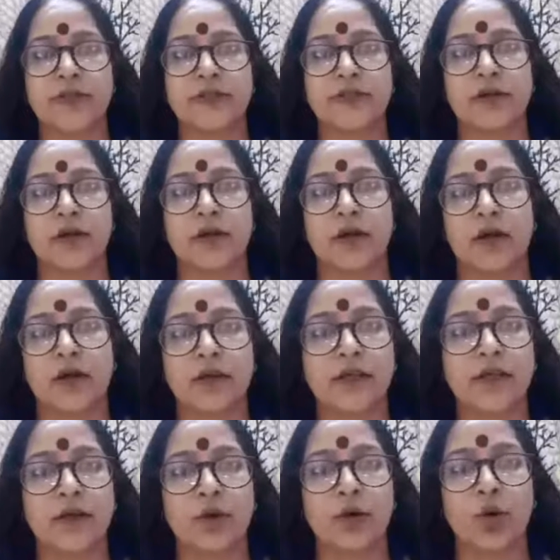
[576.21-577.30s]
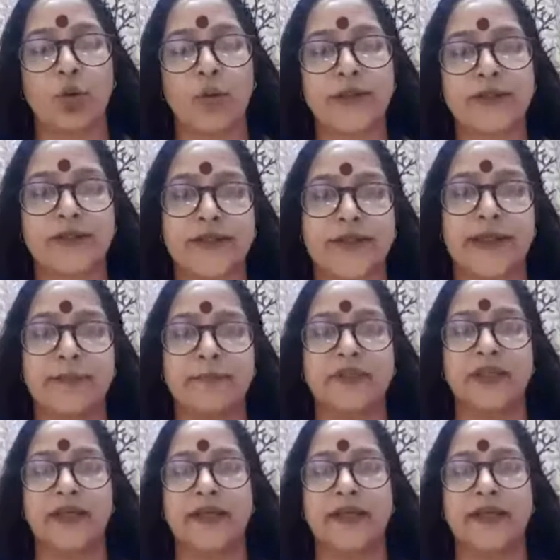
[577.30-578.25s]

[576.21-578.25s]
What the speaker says: it's they are always kept